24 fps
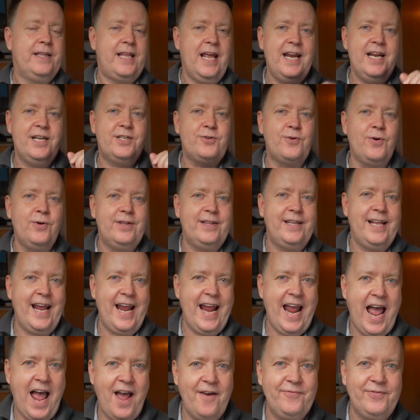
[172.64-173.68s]
Then it's good they
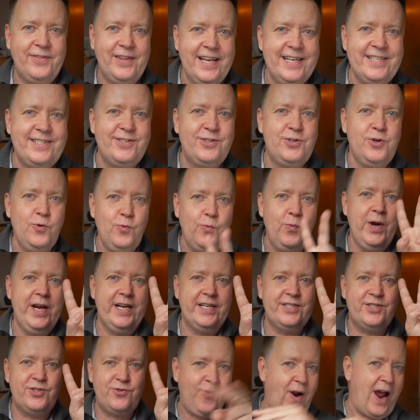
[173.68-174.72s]
have this two
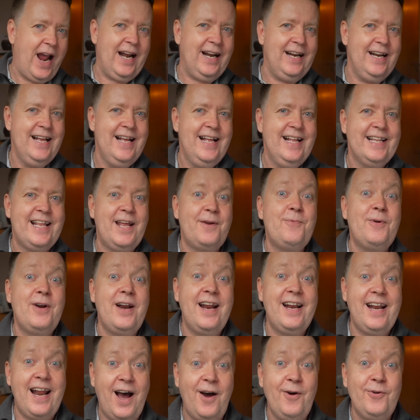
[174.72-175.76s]
weeks trial that will
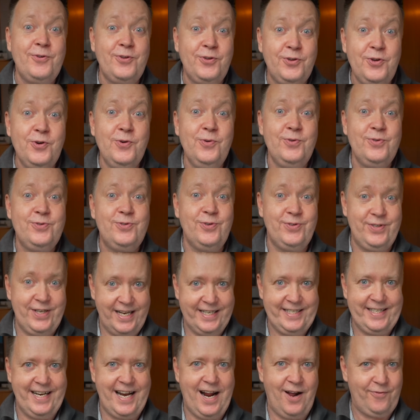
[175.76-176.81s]
allow you to
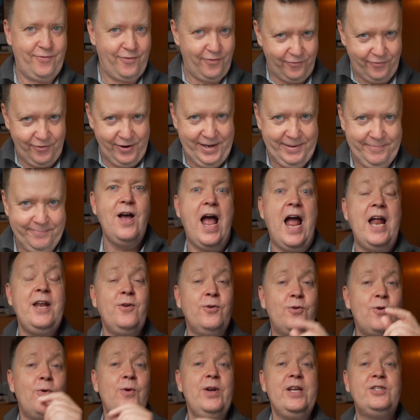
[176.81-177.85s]
test it out for free. And
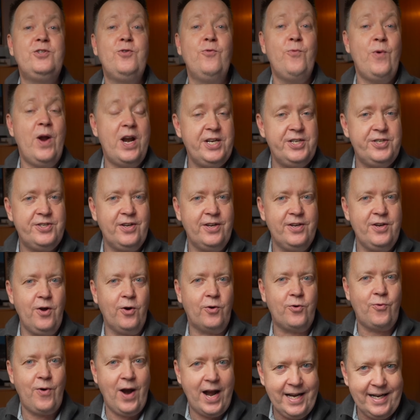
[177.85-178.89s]
you don't need to register
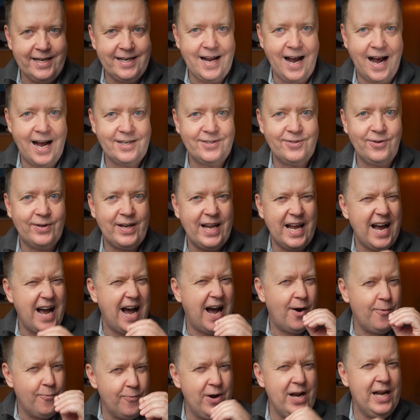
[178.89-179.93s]
your credit card, so there
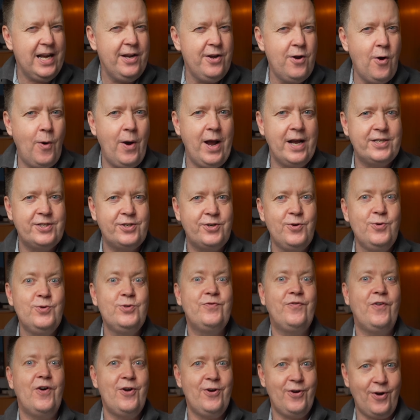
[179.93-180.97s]
are really no
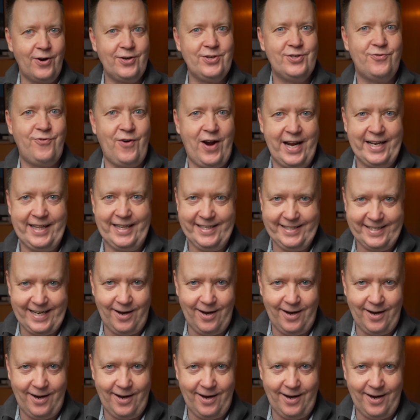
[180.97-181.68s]
excuse for not trying this